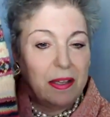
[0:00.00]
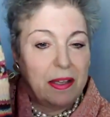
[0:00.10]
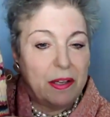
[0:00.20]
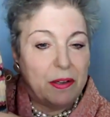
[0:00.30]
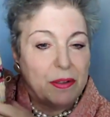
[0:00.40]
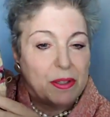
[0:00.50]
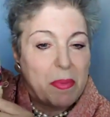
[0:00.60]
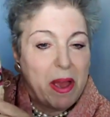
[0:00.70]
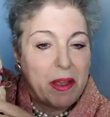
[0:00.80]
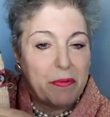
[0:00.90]
Here's
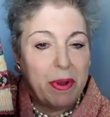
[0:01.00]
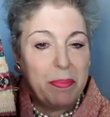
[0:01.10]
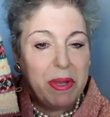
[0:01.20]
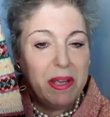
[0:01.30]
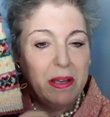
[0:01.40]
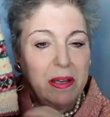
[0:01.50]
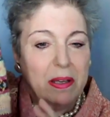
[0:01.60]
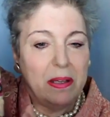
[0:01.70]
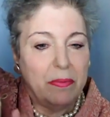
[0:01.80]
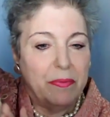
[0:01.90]
my ribbing,
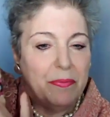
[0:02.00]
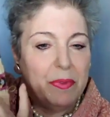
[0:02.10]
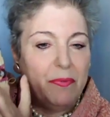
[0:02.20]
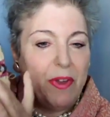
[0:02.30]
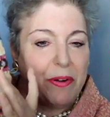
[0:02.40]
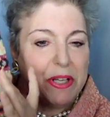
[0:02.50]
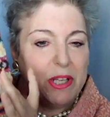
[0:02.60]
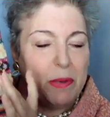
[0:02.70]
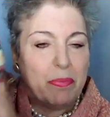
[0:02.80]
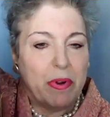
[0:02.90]
very
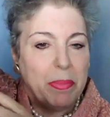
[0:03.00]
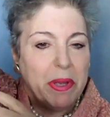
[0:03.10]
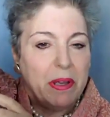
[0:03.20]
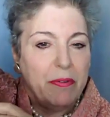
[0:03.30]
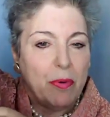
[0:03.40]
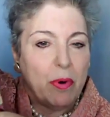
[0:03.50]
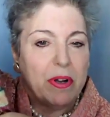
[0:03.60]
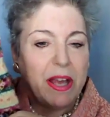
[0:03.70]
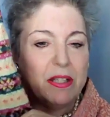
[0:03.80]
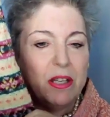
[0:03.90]
deep ribbing for
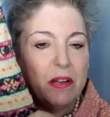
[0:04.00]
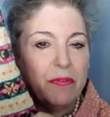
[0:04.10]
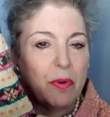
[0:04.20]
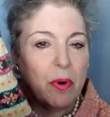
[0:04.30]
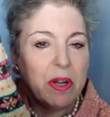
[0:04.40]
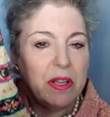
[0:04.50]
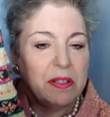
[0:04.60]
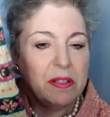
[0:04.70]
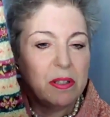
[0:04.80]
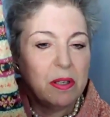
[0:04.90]

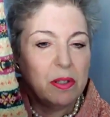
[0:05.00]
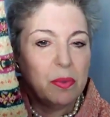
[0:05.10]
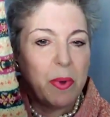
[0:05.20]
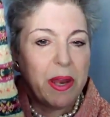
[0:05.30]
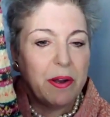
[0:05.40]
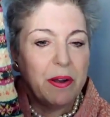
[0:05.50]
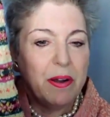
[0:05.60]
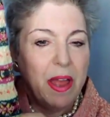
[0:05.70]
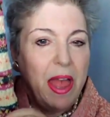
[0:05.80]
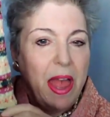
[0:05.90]
1940s sweater.